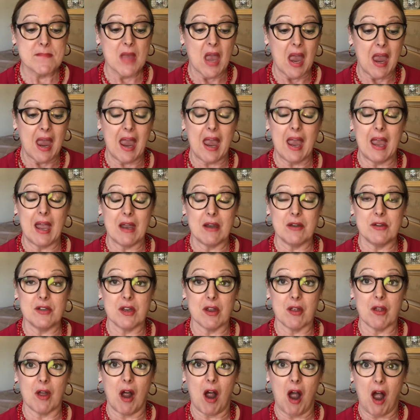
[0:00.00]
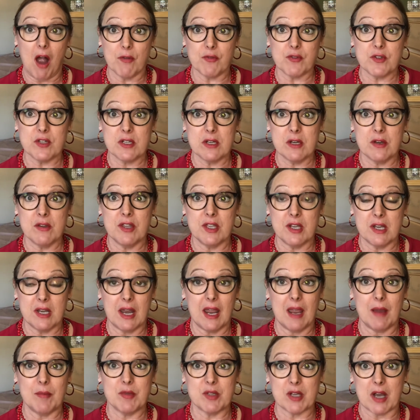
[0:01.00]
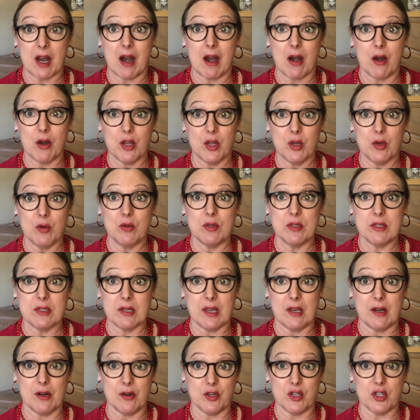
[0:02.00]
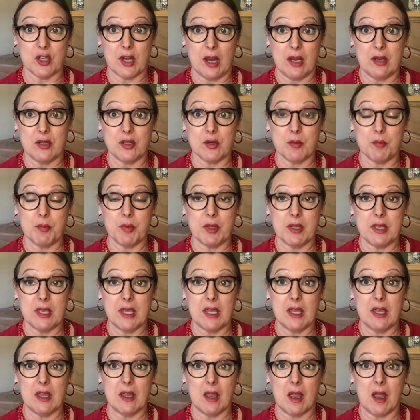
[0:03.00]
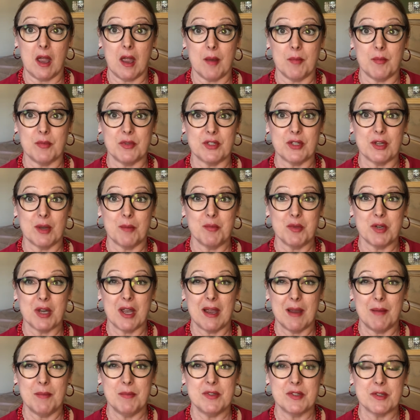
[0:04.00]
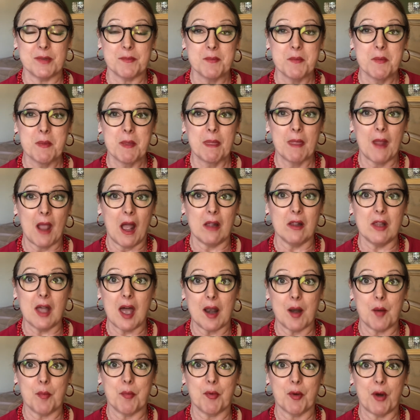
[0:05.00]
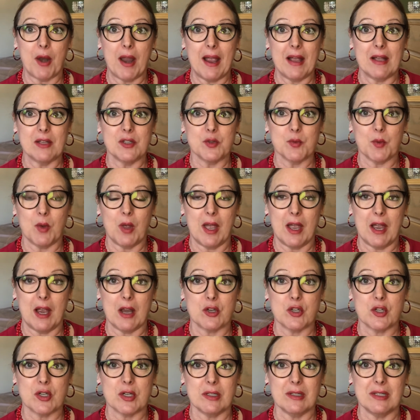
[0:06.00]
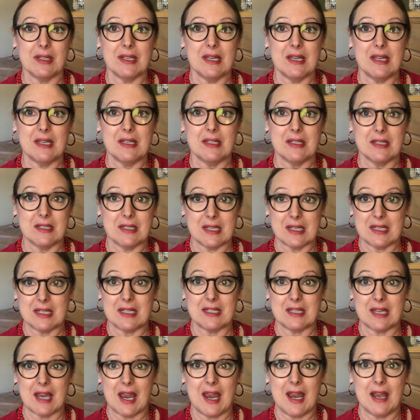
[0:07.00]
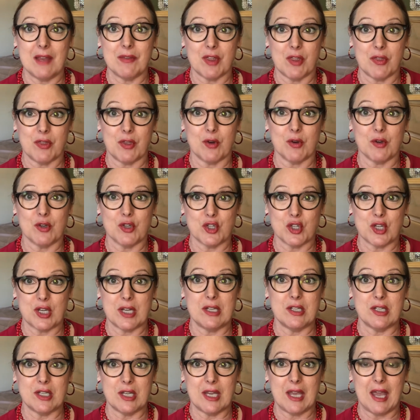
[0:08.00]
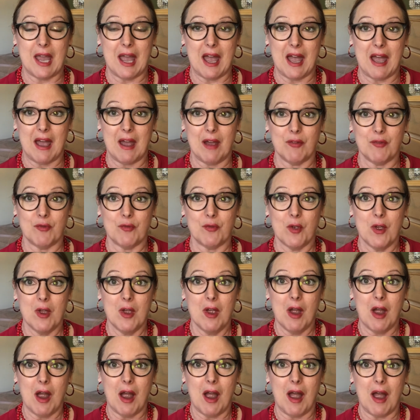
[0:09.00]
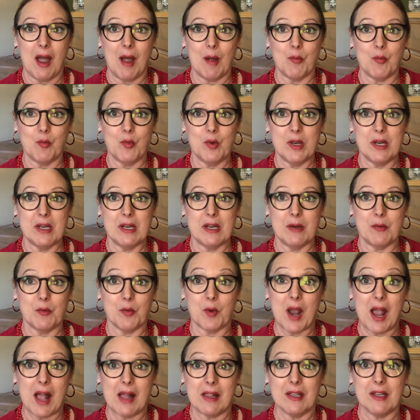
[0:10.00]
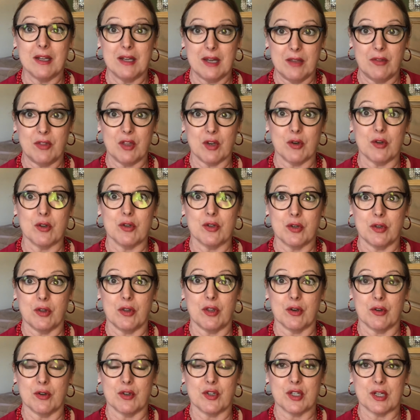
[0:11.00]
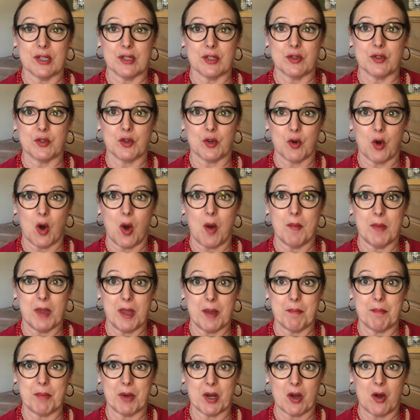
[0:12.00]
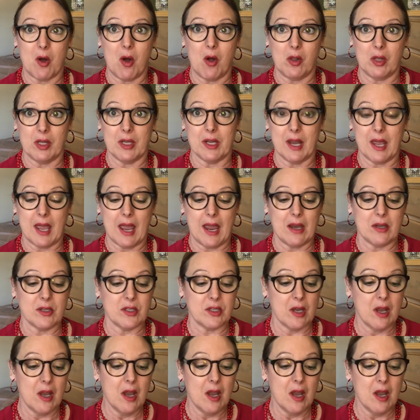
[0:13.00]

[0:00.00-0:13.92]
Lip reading: And often the names are used interchangeably. Sometimes a lot of brands will actually state that they're GTF when in reality they're just Chromium Picolinate.